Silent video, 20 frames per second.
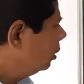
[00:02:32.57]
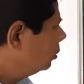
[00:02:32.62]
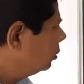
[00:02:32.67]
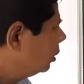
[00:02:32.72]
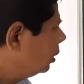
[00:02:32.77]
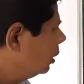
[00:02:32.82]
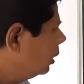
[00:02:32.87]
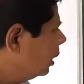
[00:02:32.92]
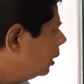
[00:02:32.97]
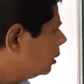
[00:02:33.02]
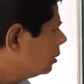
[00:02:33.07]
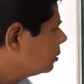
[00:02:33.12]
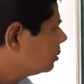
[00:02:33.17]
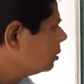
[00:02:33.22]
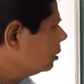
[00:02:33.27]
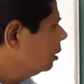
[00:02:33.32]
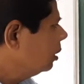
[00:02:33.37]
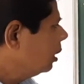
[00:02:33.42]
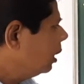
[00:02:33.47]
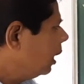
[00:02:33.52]
3x
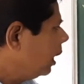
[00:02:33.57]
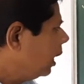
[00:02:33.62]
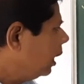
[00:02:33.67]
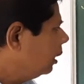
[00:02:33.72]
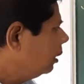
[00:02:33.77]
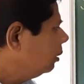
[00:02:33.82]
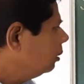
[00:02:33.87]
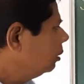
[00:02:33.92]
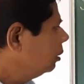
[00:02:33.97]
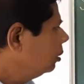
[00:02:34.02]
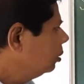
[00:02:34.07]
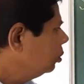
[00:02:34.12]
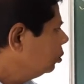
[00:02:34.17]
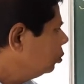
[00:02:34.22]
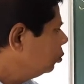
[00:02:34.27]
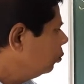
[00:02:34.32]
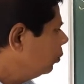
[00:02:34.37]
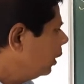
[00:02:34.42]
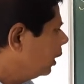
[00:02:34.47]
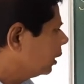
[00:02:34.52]
and
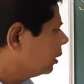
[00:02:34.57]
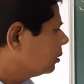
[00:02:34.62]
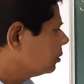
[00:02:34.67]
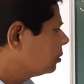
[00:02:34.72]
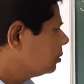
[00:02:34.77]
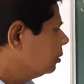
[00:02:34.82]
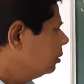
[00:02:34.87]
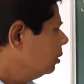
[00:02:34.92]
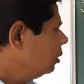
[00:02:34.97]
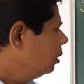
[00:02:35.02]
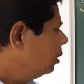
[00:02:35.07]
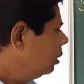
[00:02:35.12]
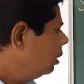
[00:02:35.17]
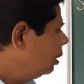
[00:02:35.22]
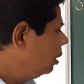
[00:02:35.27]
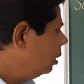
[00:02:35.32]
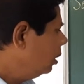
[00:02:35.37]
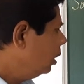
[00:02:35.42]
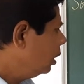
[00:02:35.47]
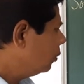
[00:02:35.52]
2x
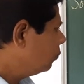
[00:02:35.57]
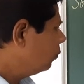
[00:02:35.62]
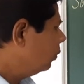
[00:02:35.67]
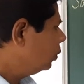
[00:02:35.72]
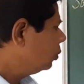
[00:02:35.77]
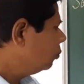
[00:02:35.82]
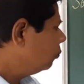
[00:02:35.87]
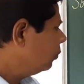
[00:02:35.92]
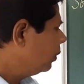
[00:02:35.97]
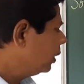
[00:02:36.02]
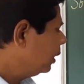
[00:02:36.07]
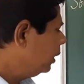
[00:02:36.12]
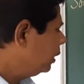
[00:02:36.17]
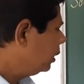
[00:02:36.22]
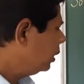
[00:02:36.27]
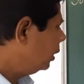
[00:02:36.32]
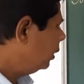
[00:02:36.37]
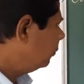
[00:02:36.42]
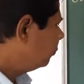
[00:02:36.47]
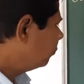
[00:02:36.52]
equal to 180.